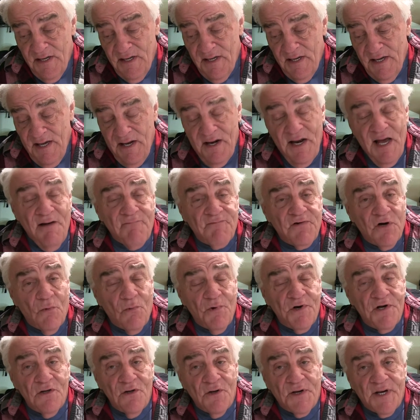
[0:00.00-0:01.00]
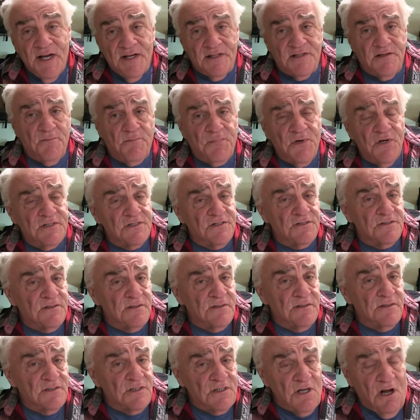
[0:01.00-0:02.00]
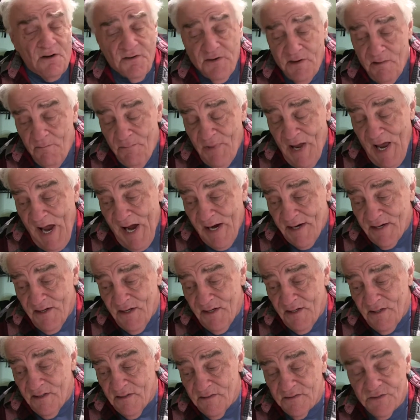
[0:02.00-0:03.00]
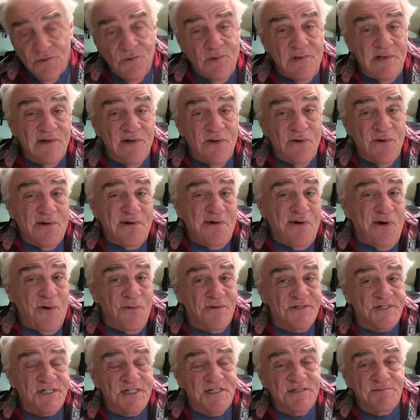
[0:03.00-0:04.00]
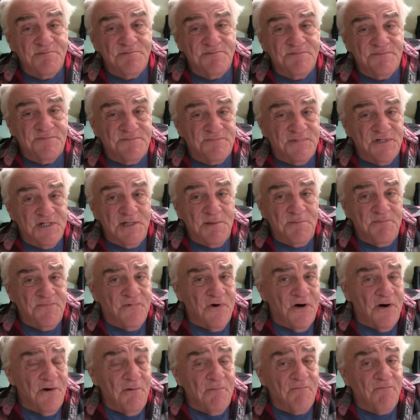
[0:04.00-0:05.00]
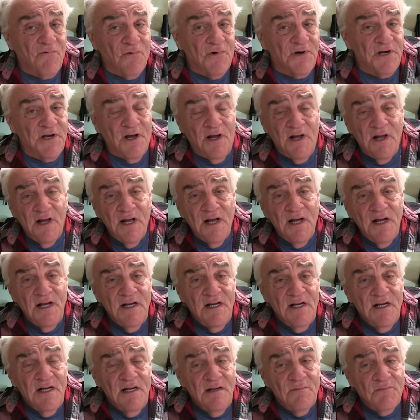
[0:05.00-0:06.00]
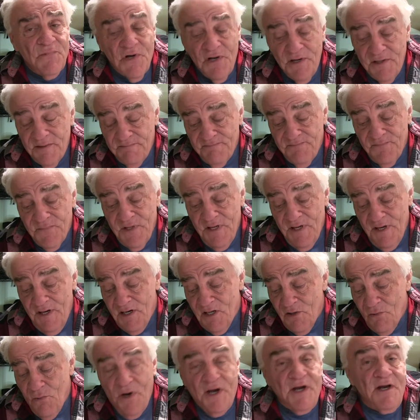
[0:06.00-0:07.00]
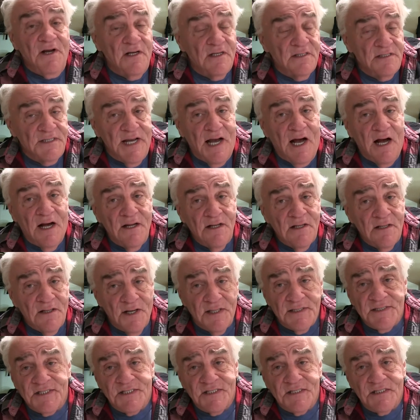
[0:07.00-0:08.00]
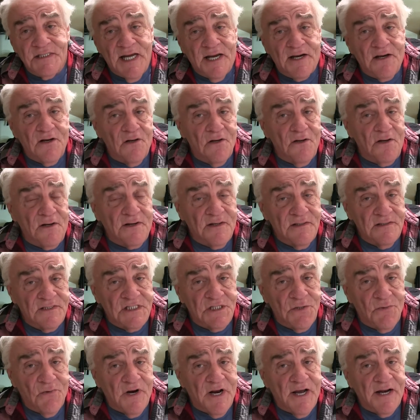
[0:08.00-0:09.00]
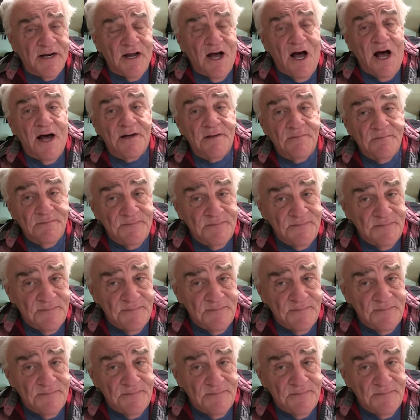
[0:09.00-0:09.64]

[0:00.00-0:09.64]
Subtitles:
after we look at the pictures, I'll come back and do a little closing bleep prayer for you. But anyway, yeah, let's take a look, see what I got.